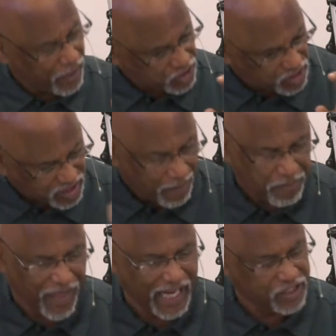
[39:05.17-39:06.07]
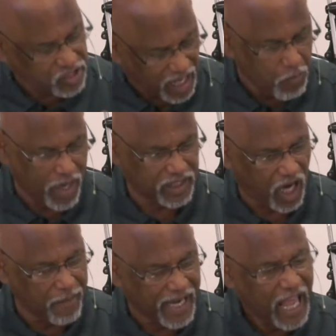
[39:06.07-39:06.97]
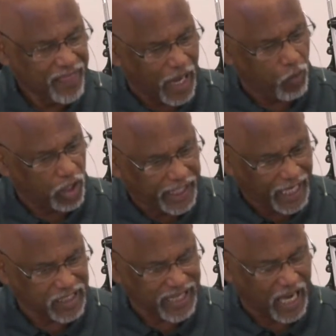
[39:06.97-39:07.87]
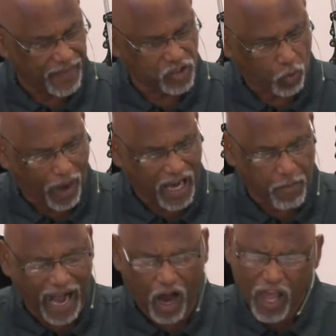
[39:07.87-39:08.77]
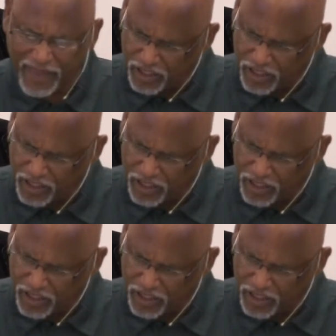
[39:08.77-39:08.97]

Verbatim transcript: There's something and someone coming that will get us out of this quagmire.